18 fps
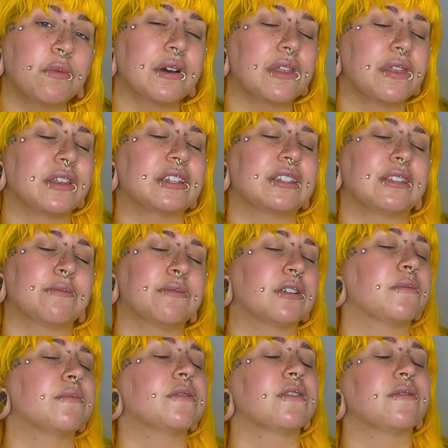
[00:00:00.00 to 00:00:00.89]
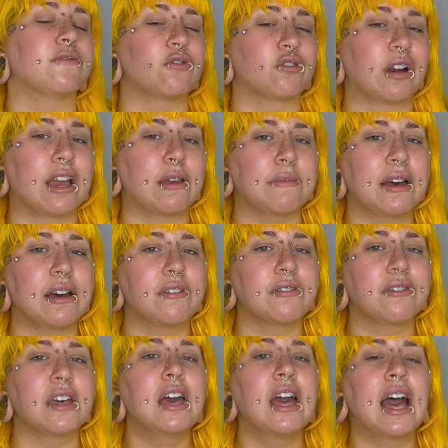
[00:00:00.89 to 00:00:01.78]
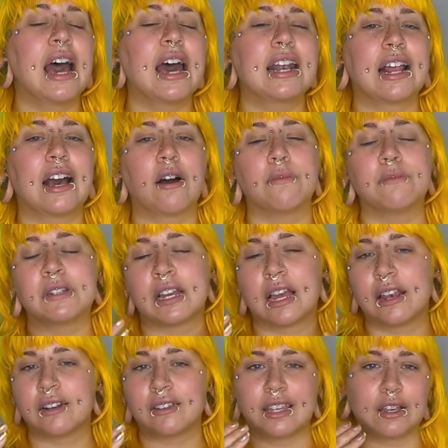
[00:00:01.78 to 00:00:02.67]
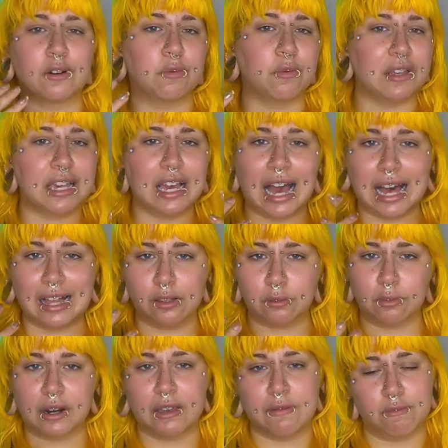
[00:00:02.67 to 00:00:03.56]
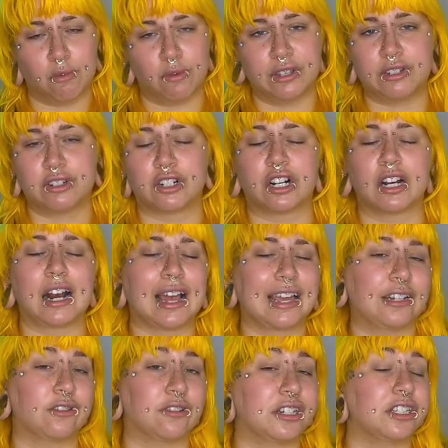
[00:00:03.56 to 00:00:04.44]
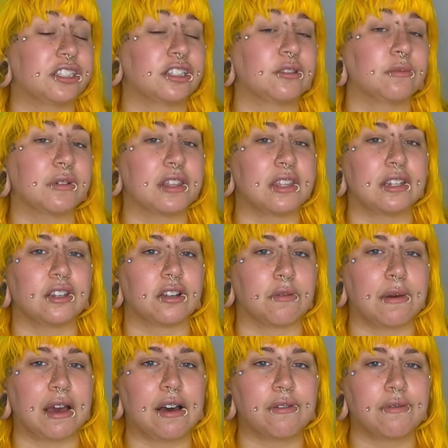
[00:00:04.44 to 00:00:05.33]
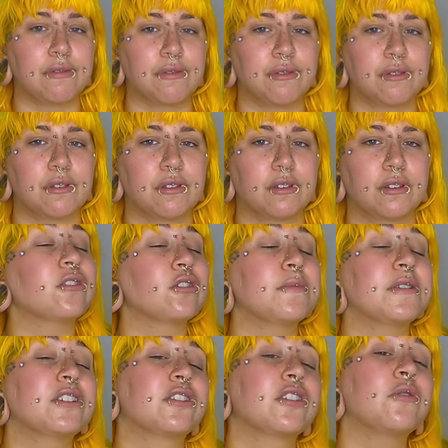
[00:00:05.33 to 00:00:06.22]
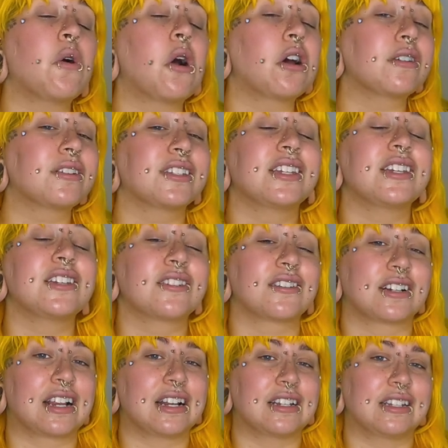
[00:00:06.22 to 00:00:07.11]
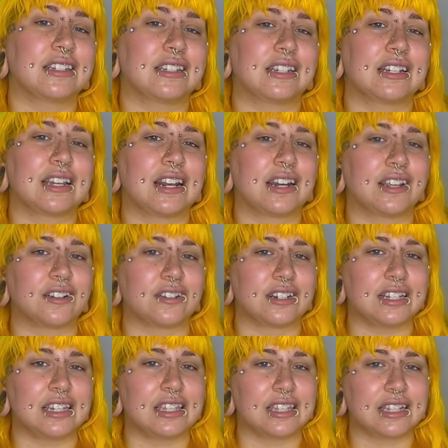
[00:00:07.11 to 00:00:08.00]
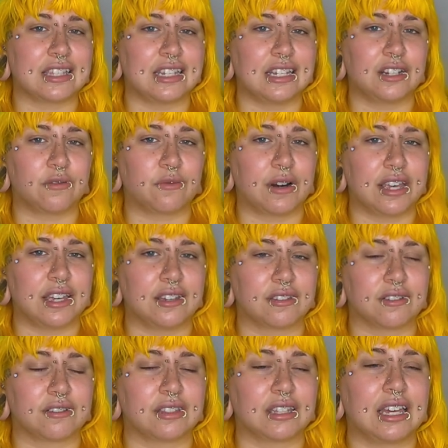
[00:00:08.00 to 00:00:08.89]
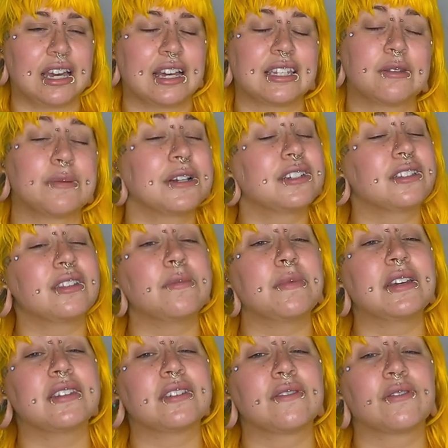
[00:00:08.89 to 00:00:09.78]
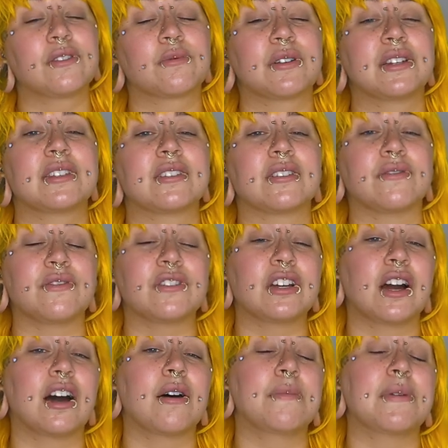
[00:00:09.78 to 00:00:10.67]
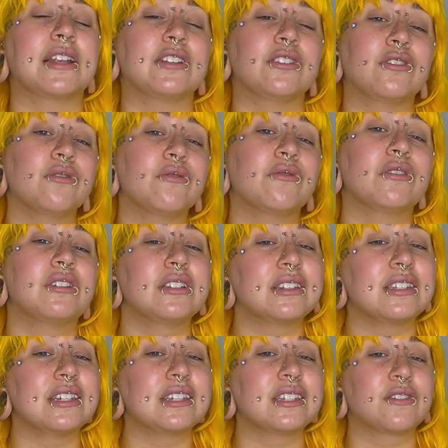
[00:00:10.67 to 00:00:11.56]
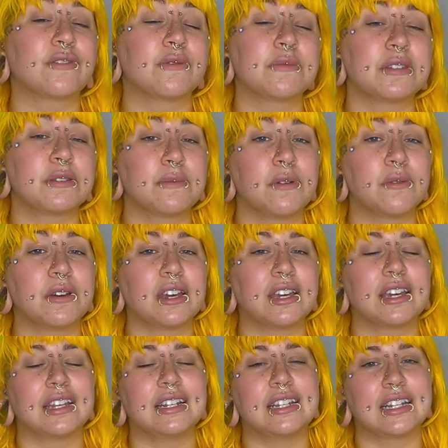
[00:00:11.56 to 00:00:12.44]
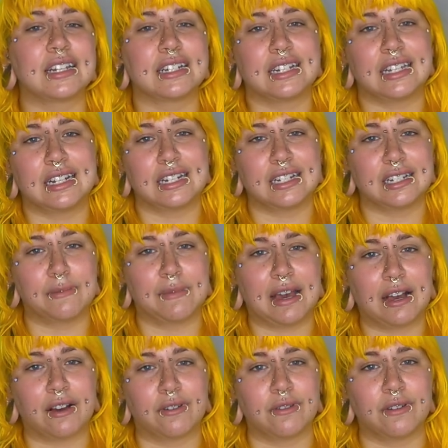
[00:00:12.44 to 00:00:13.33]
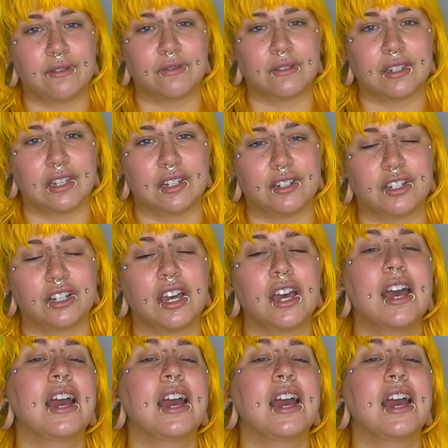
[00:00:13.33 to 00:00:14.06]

with the symptoms of dry mouth and help to kind of like recalibrate moisture and hydration within your mouth. Also, make sure you are seeing your dentist and getting your teeth cleaned regularly, especially because of the risk of gum and tooth disease from smoking and nicotine and tobacco usage.